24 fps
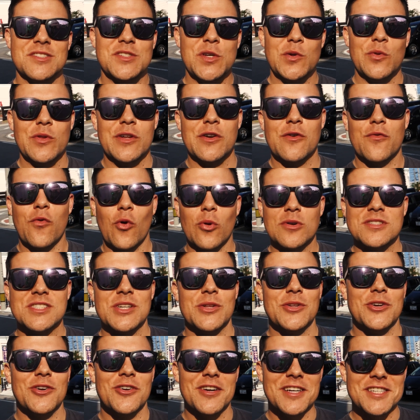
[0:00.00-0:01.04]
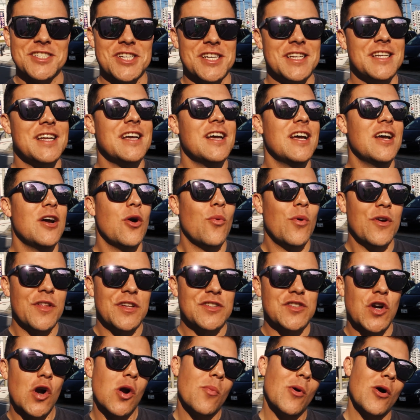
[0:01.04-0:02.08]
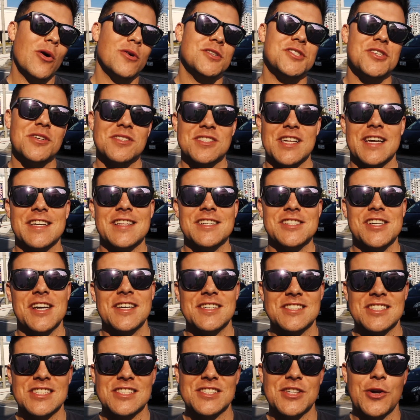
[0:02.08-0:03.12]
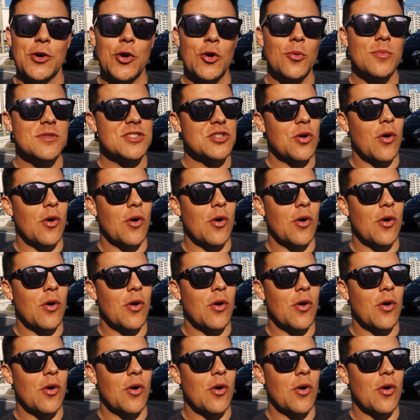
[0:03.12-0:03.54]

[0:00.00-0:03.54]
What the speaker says: a 2-liter 4-cylinder engine with a turbo, just like the Genesis Coupe.